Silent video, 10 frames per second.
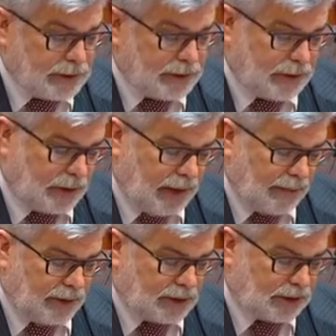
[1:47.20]
the
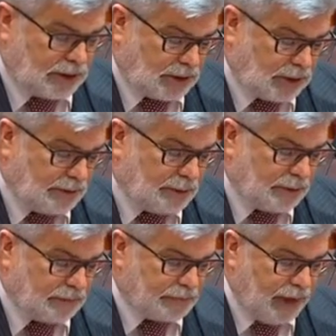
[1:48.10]
ABCC
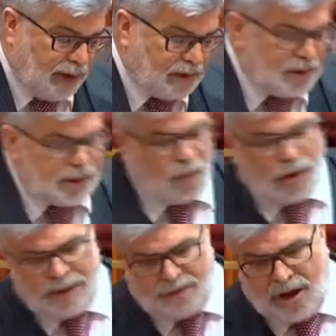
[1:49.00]
bill. Now,
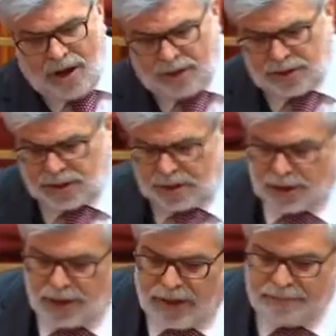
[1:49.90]
what we've noticed that
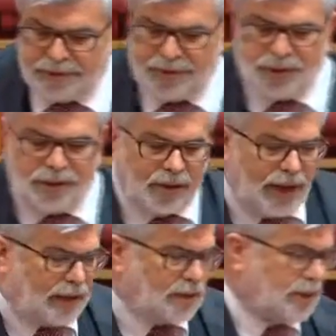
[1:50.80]
this government in the
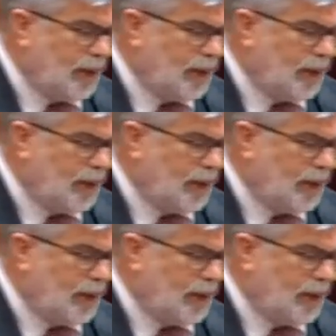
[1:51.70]
last